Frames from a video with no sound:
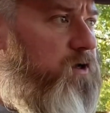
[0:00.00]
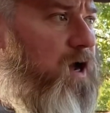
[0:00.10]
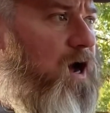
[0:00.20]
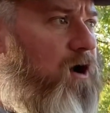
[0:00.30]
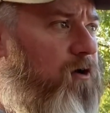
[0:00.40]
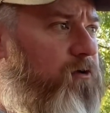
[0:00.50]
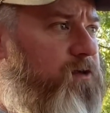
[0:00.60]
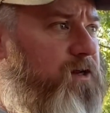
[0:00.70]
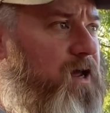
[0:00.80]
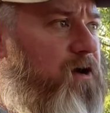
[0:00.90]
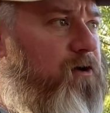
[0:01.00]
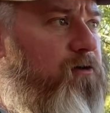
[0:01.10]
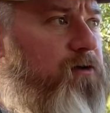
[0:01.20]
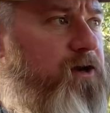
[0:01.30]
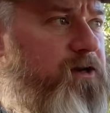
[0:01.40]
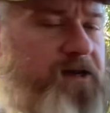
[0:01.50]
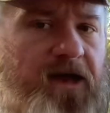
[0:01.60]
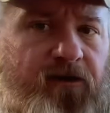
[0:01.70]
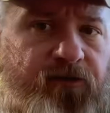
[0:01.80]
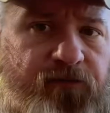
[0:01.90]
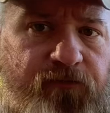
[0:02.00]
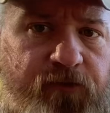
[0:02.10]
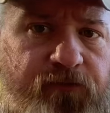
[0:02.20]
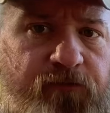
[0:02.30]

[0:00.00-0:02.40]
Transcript: I hauled it out already down to the food